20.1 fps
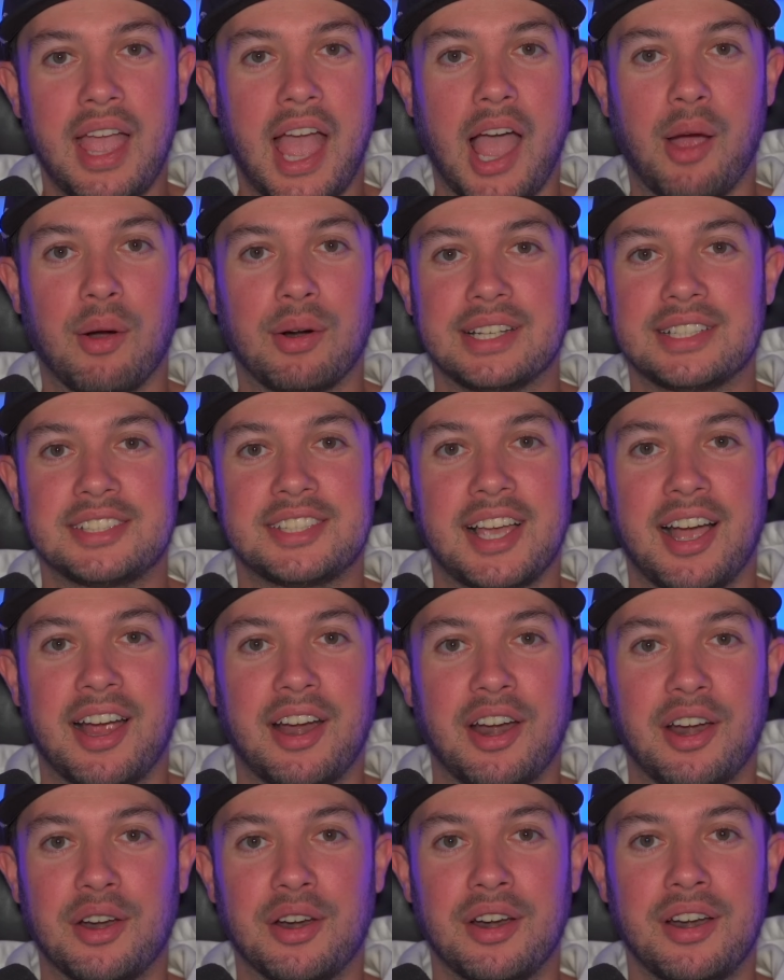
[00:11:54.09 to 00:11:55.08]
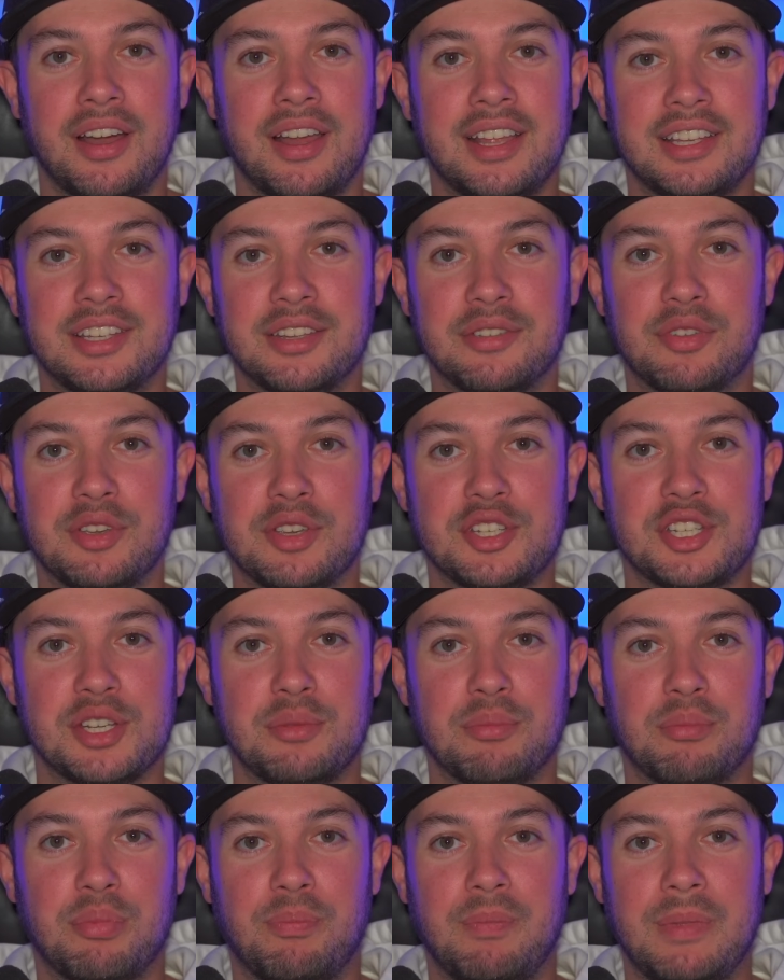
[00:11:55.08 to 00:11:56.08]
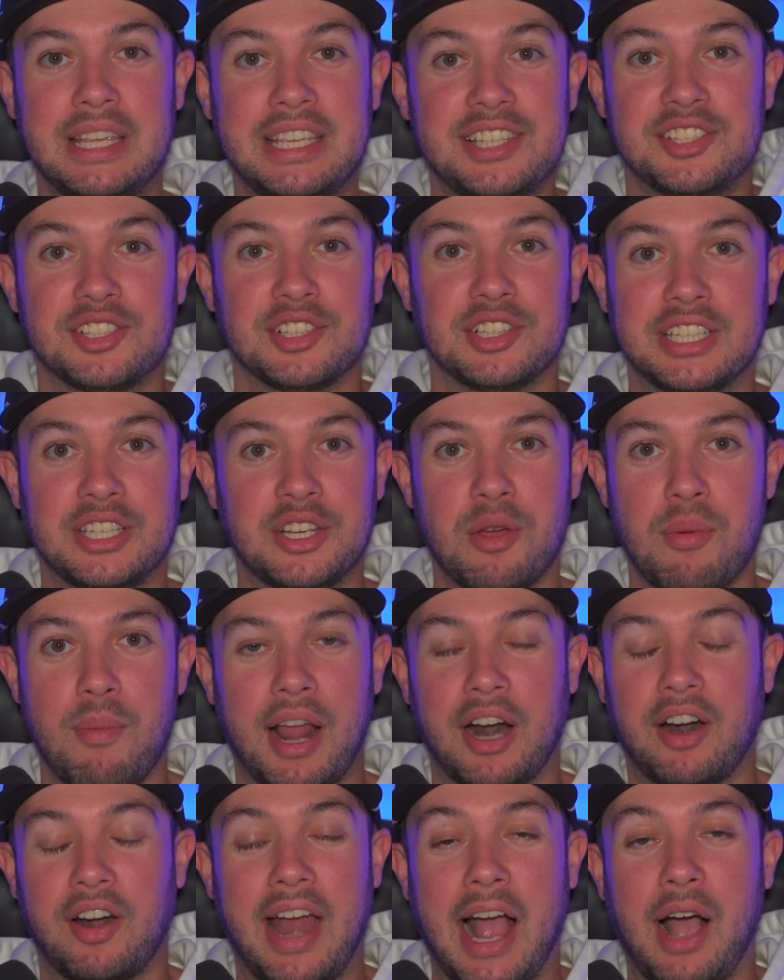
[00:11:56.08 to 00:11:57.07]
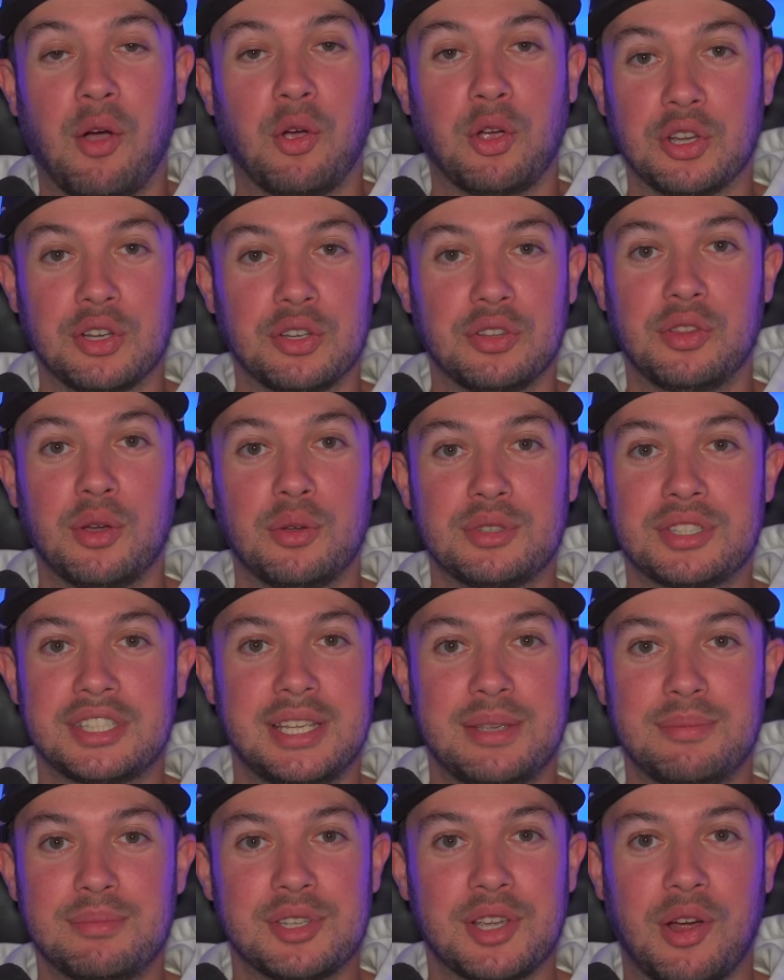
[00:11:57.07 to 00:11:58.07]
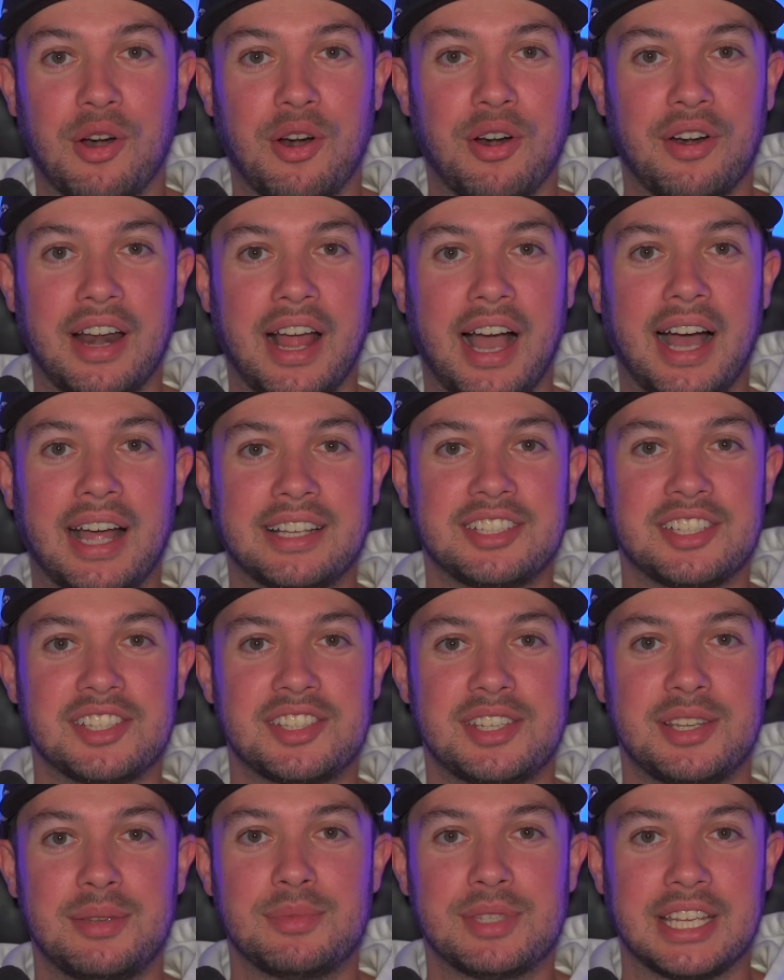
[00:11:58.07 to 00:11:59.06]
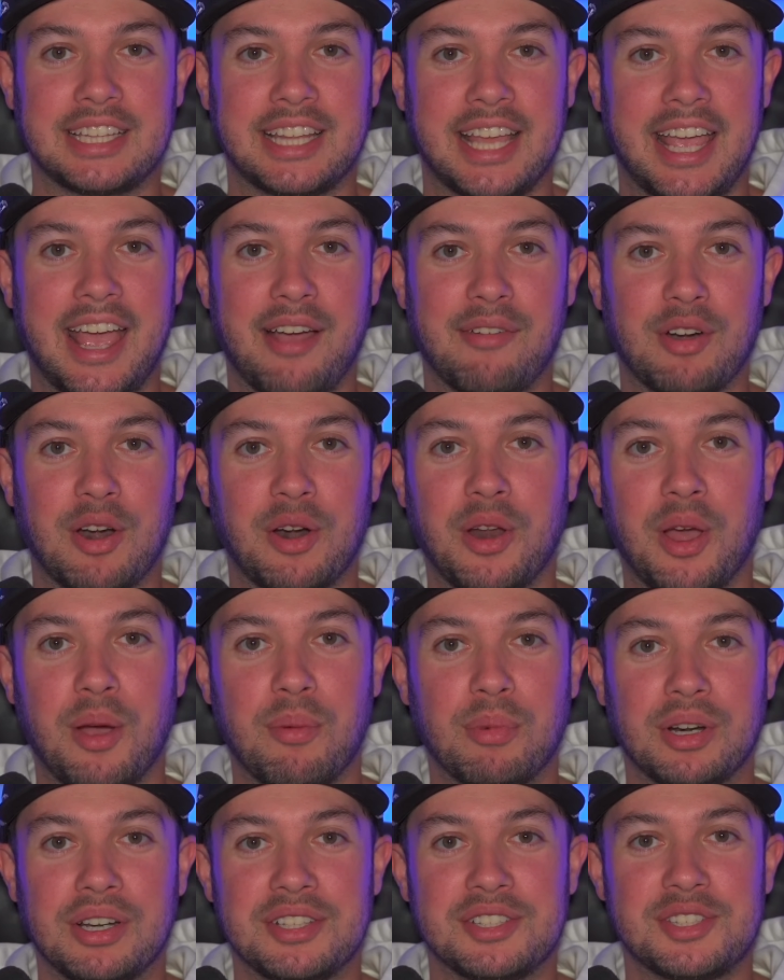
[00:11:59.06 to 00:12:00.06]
our entire division easily, no matter how good those teams are or not. It just seems like they have our number in